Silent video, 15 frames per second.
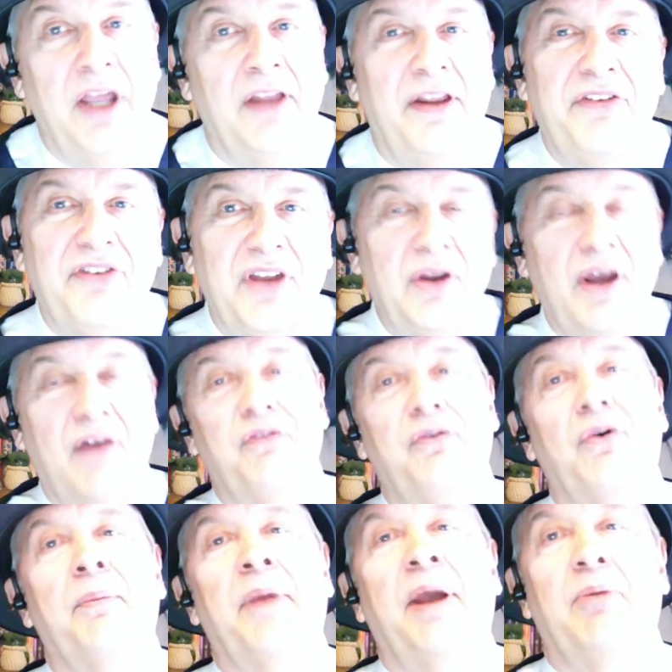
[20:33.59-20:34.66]
Let's say you have
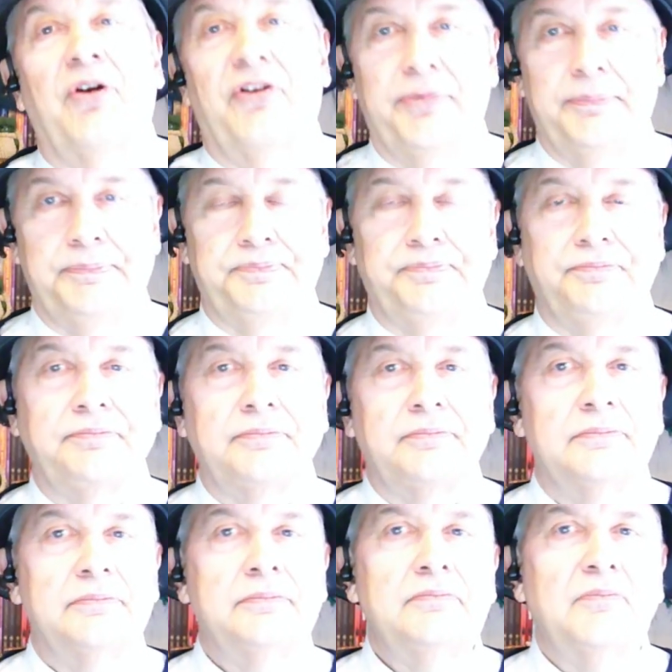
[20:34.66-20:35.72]
four members
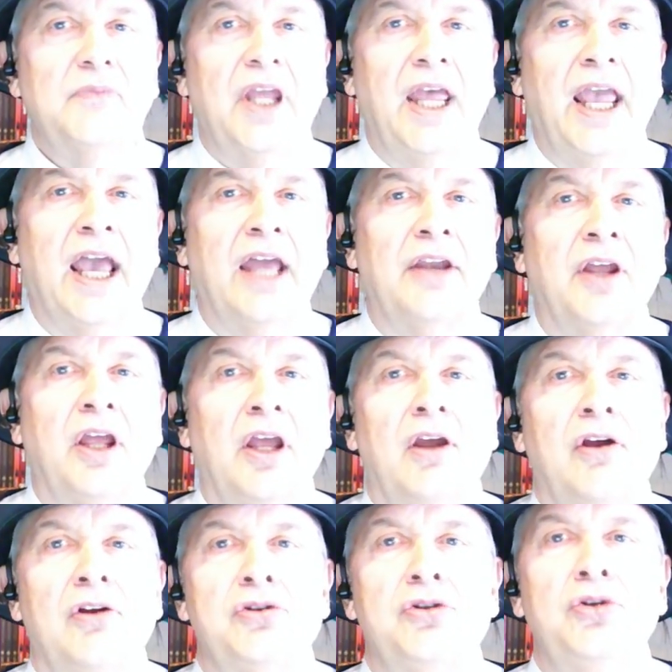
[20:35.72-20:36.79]
and
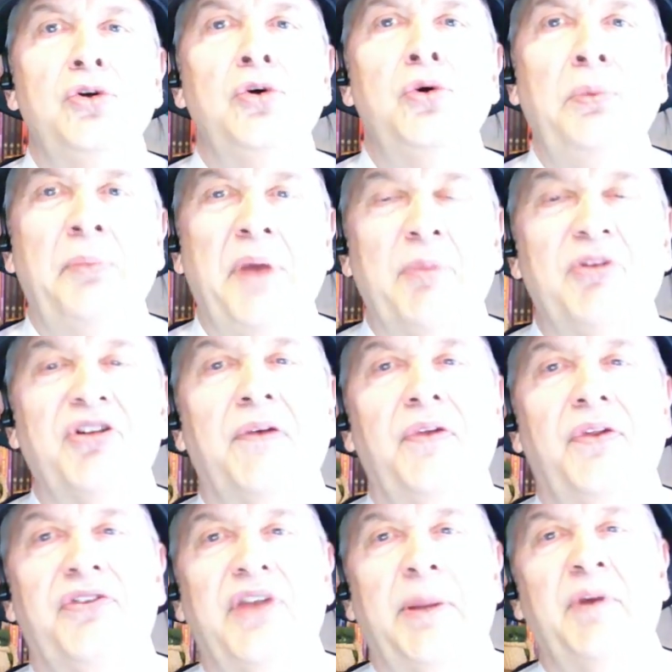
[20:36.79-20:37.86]
two members give you
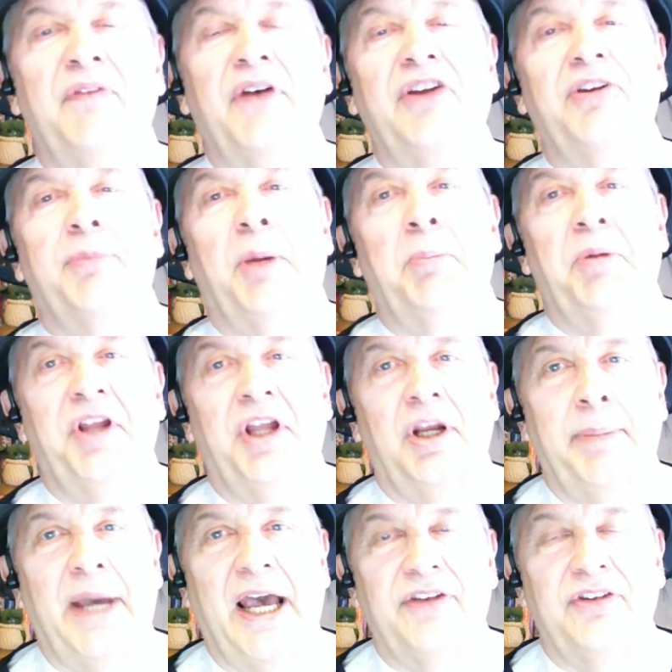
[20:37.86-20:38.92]
the same advice about a particular
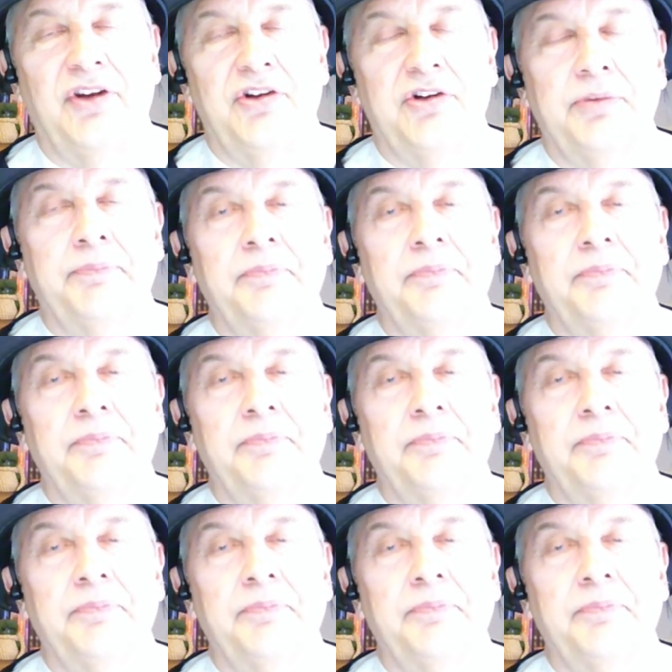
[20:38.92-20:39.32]
passage.